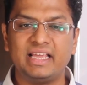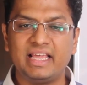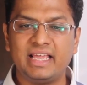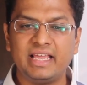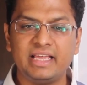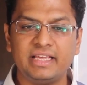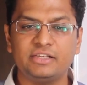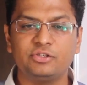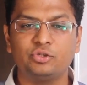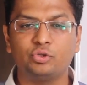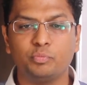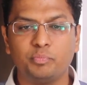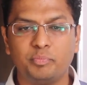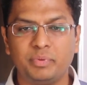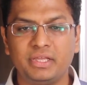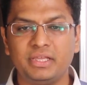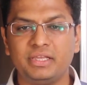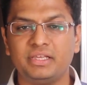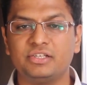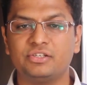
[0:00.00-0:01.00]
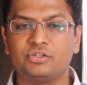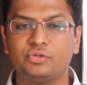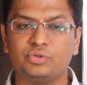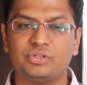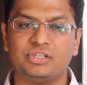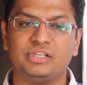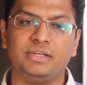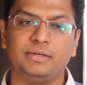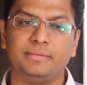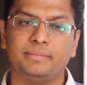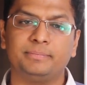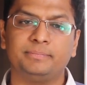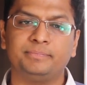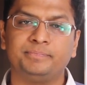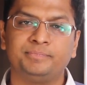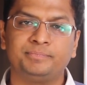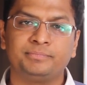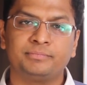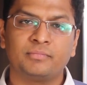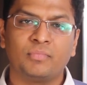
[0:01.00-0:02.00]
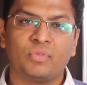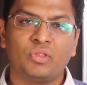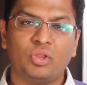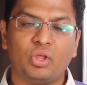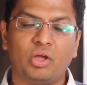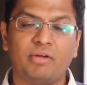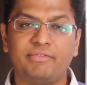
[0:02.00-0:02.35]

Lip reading: A is to B is to C? Now,